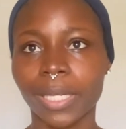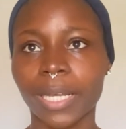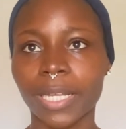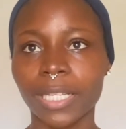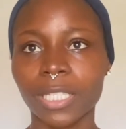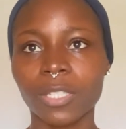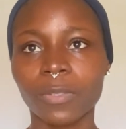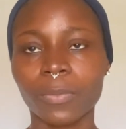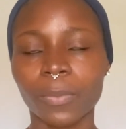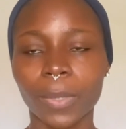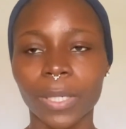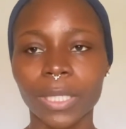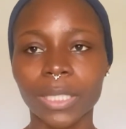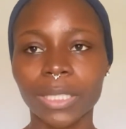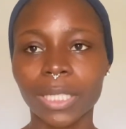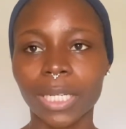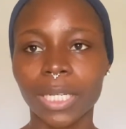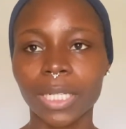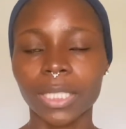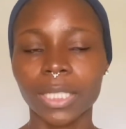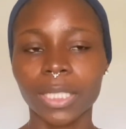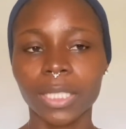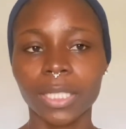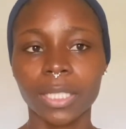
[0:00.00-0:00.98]

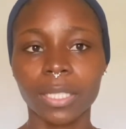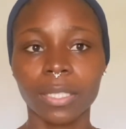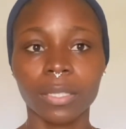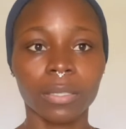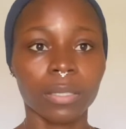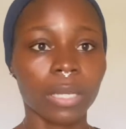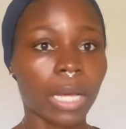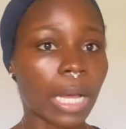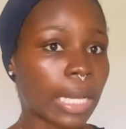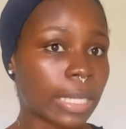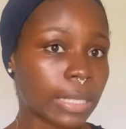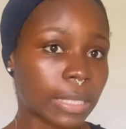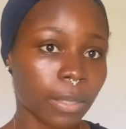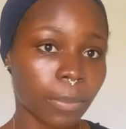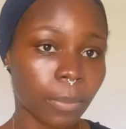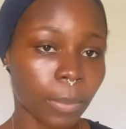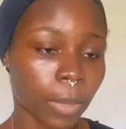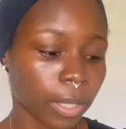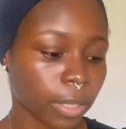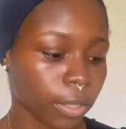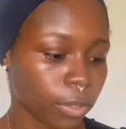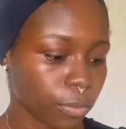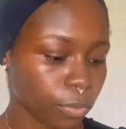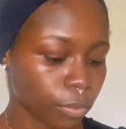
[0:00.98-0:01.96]
especially as a
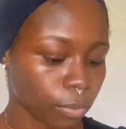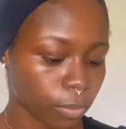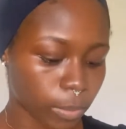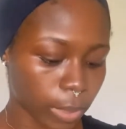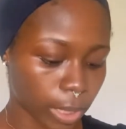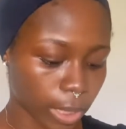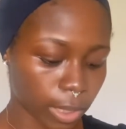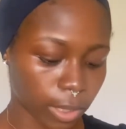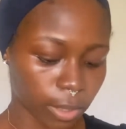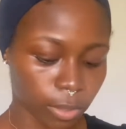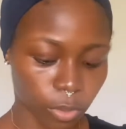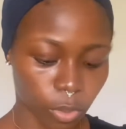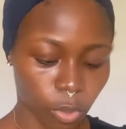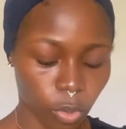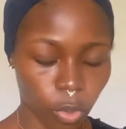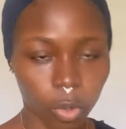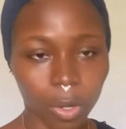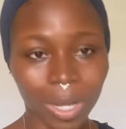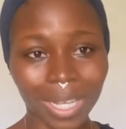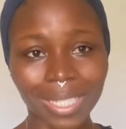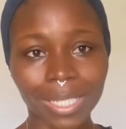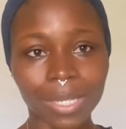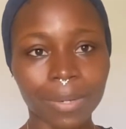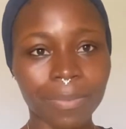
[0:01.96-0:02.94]
married woman
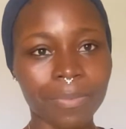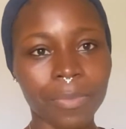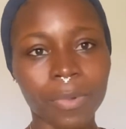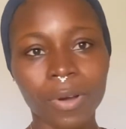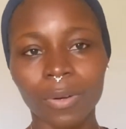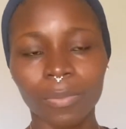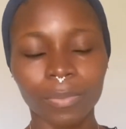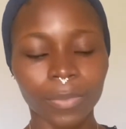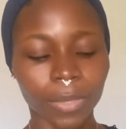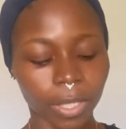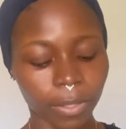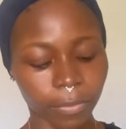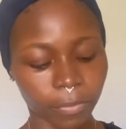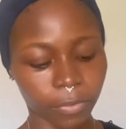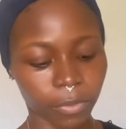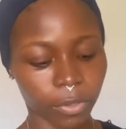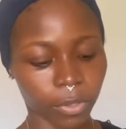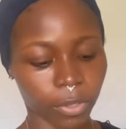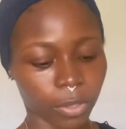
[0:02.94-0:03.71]
or as a mom even.